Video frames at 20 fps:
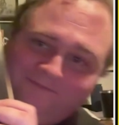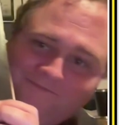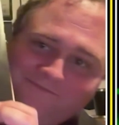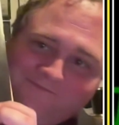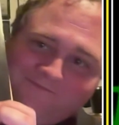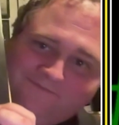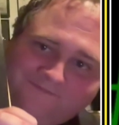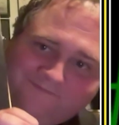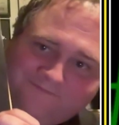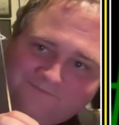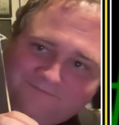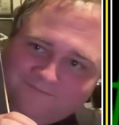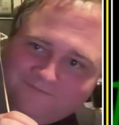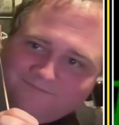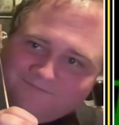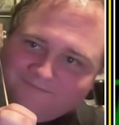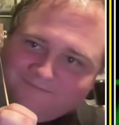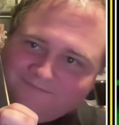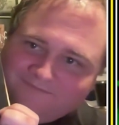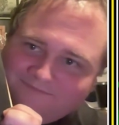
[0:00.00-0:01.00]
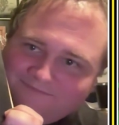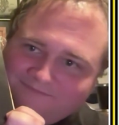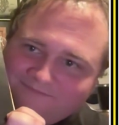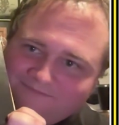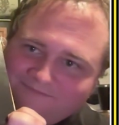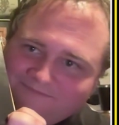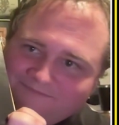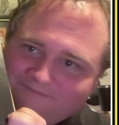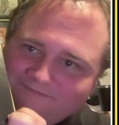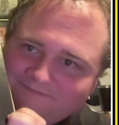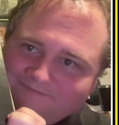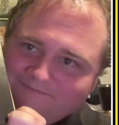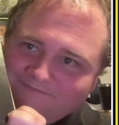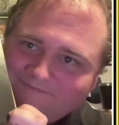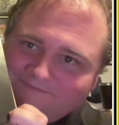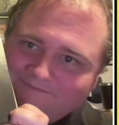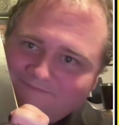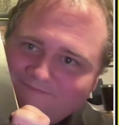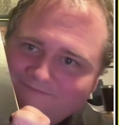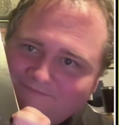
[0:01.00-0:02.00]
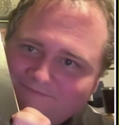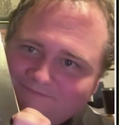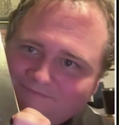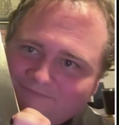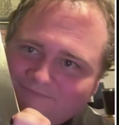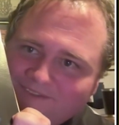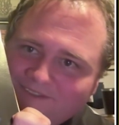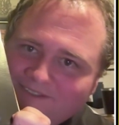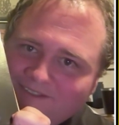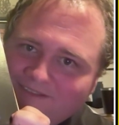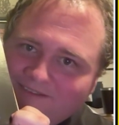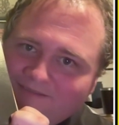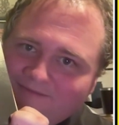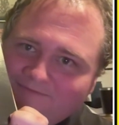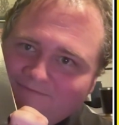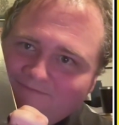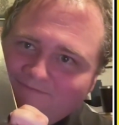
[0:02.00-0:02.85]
Nice. Oh yeah, that's the one with Welcome Home.